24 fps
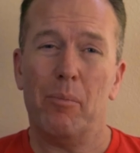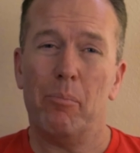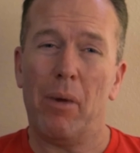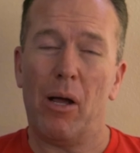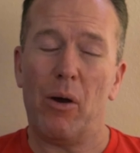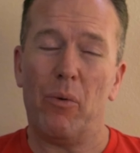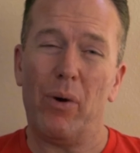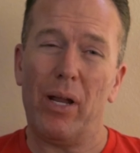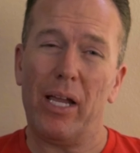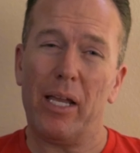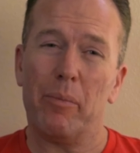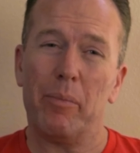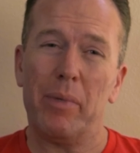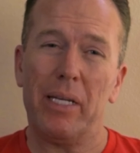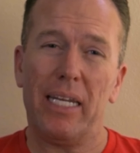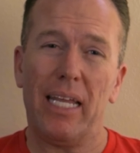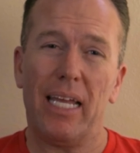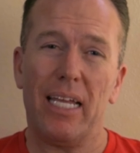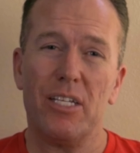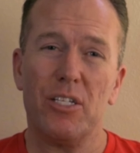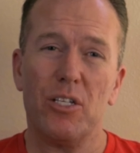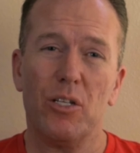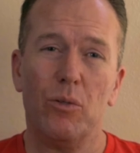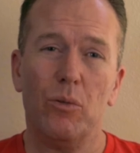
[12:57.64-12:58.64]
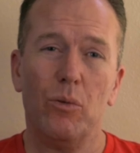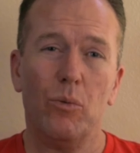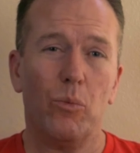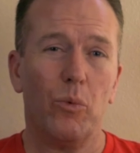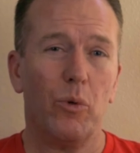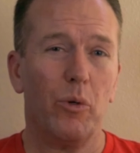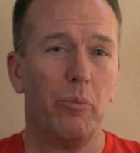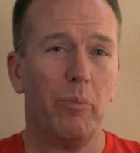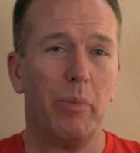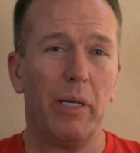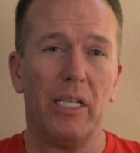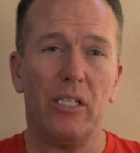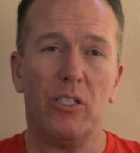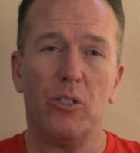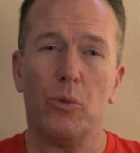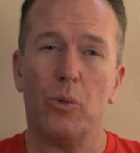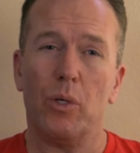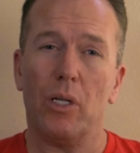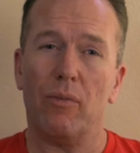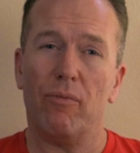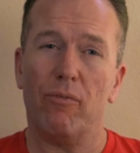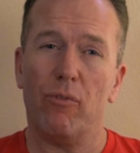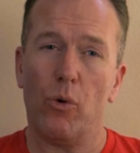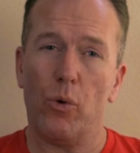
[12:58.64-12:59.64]
My recommendation would be
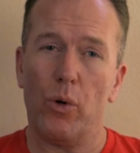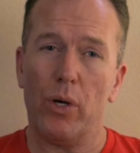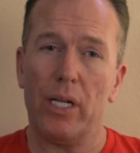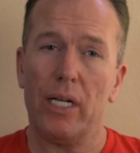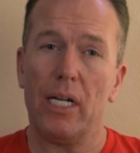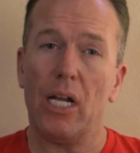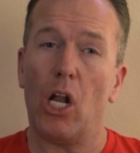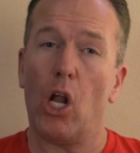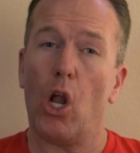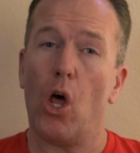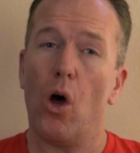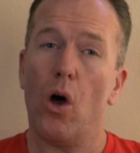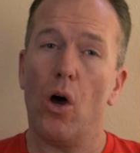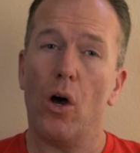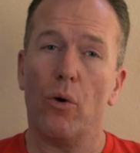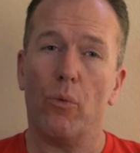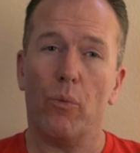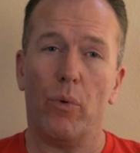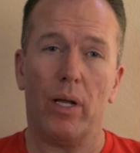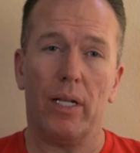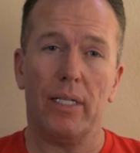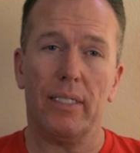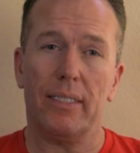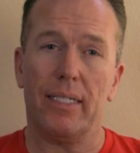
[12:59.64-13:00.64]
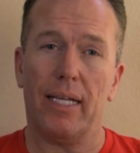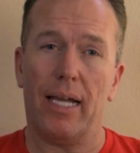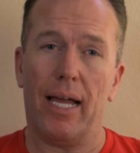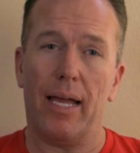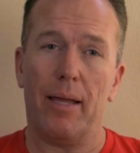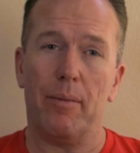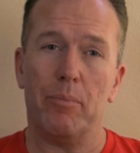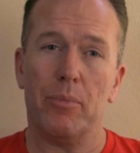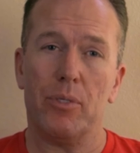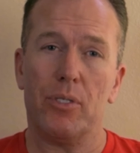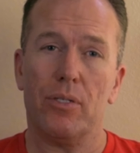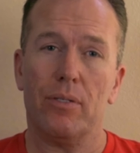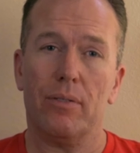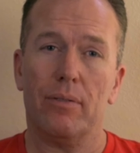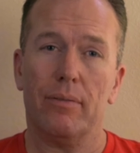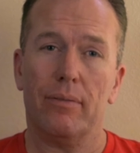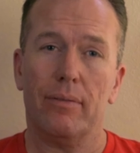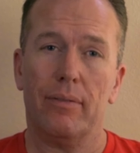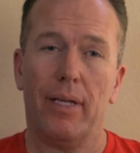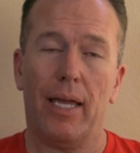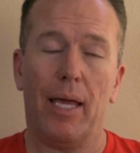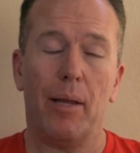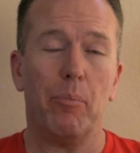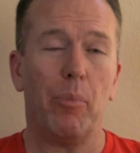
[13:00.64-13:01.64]
to avoid long run times
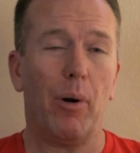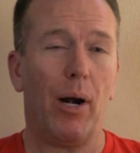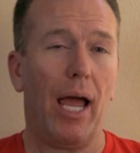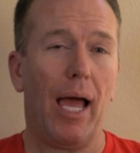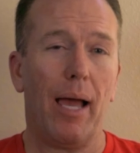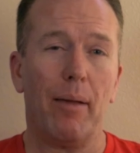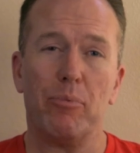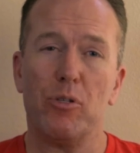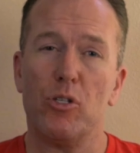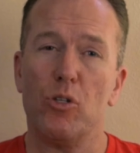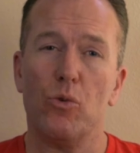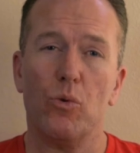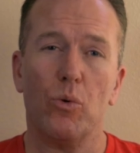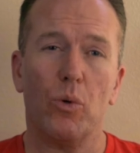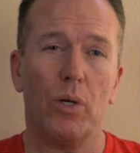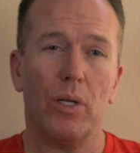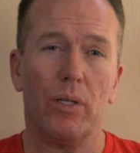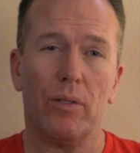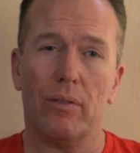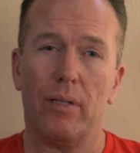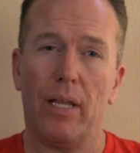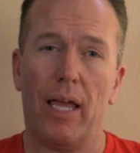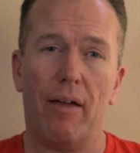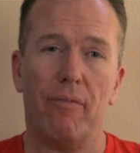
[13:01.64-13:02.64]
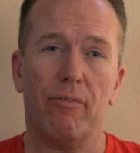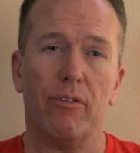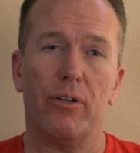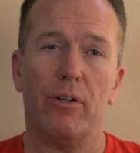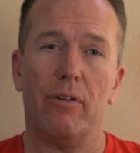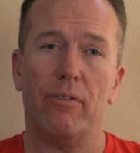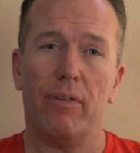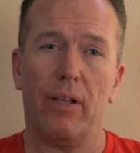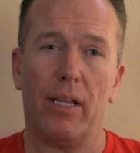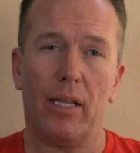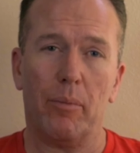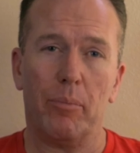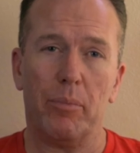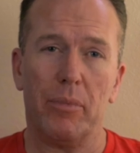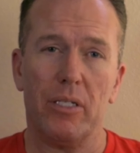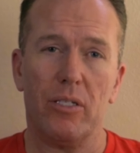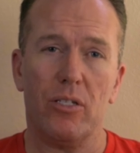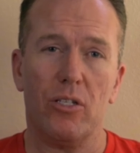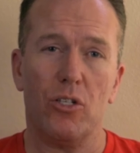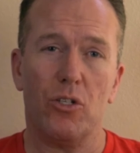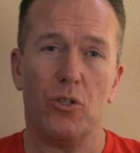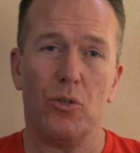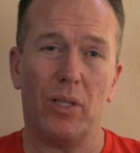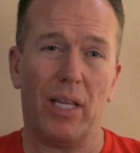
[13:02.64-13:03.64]
and perhaps you won't ever develop
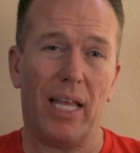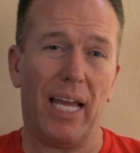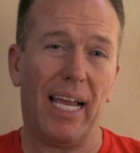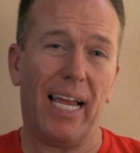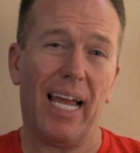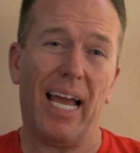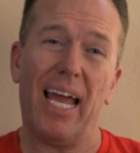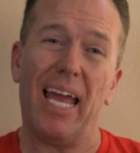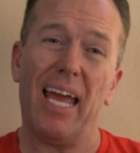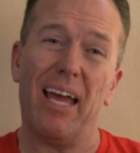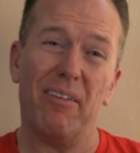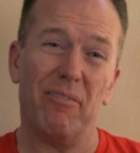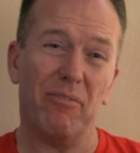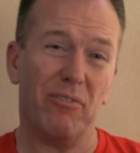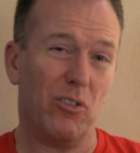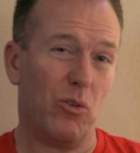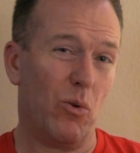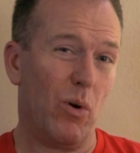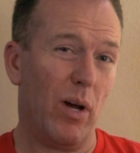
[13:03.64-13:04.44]
this issue like I have